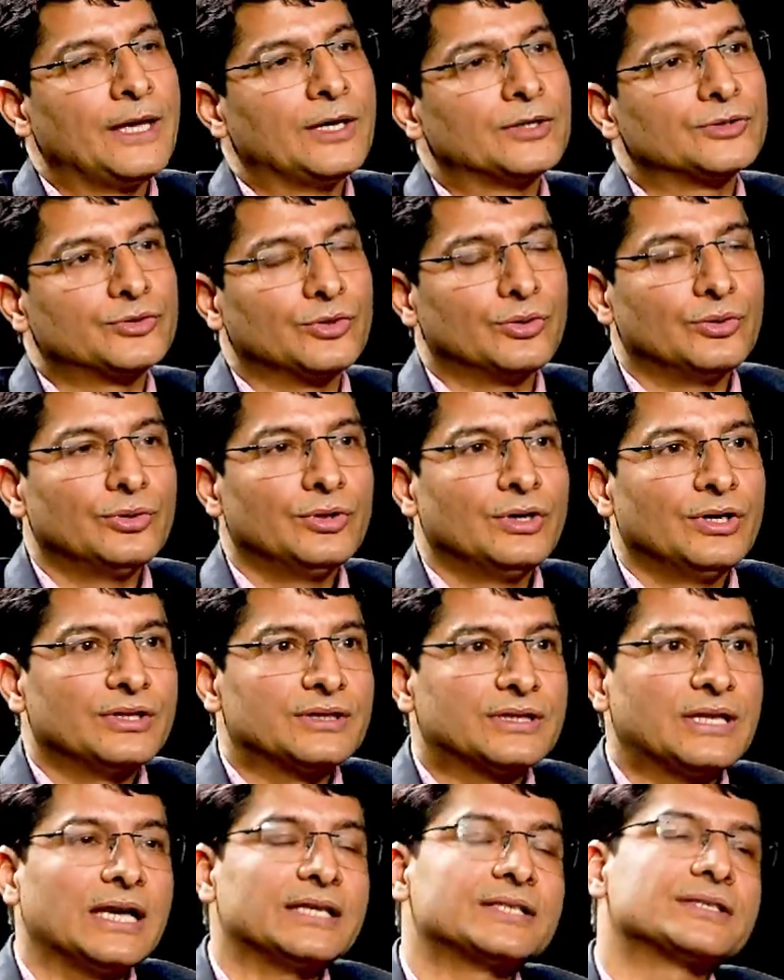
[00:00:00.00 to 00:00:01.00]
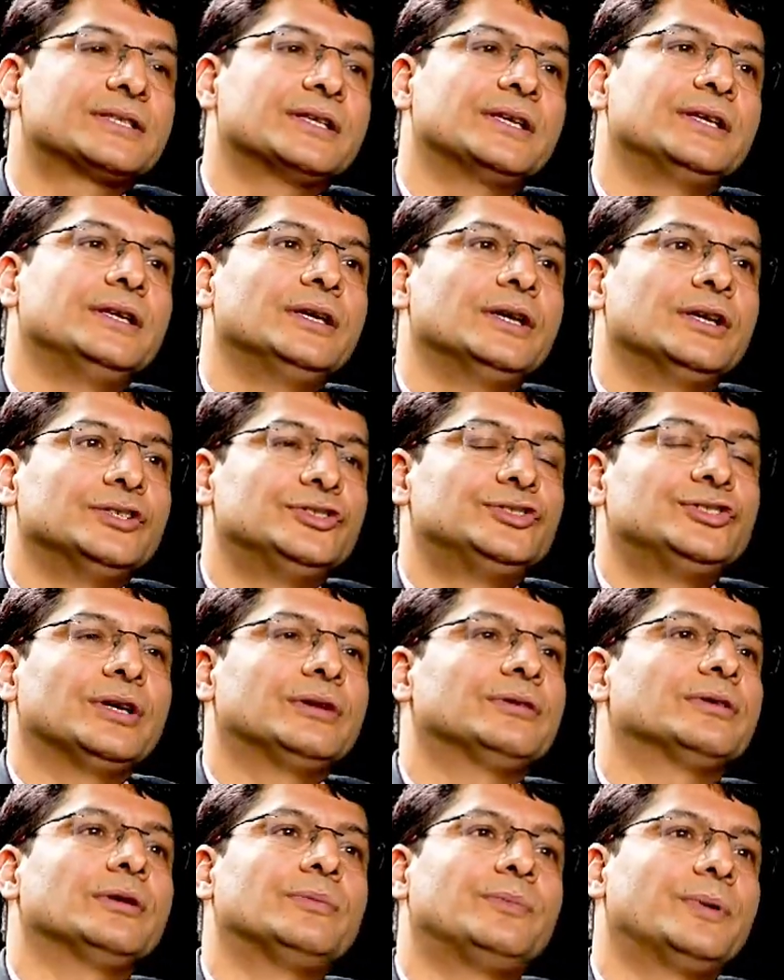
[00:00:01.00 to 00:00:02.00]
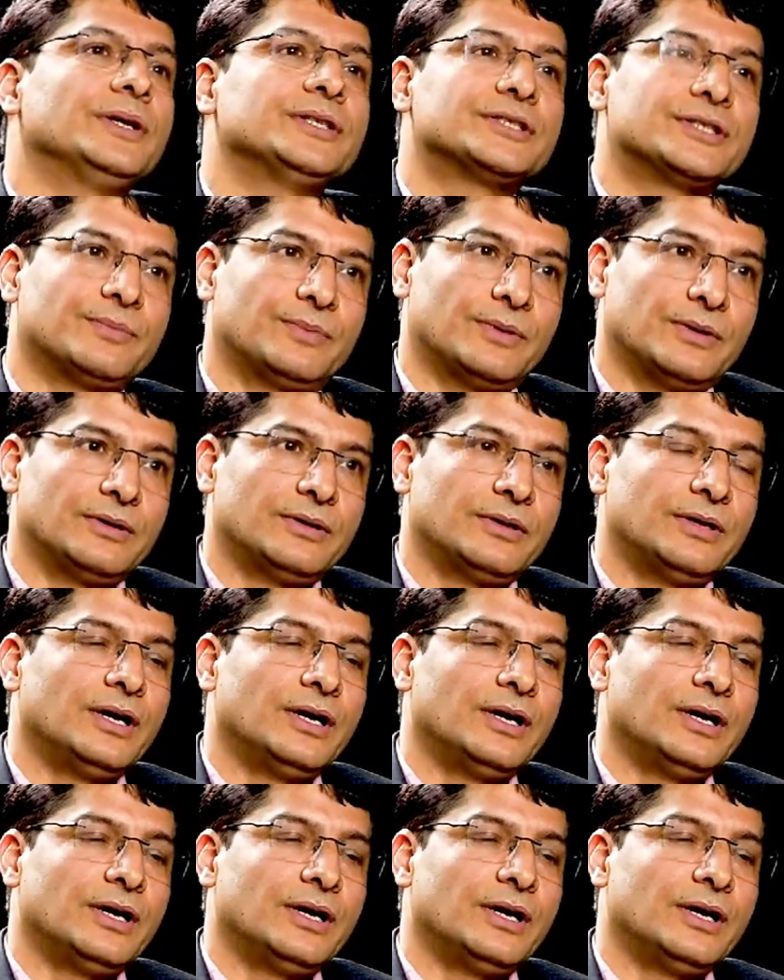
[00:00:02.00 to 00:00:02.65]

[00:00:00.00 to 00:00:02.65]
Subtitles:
So that's the general principle.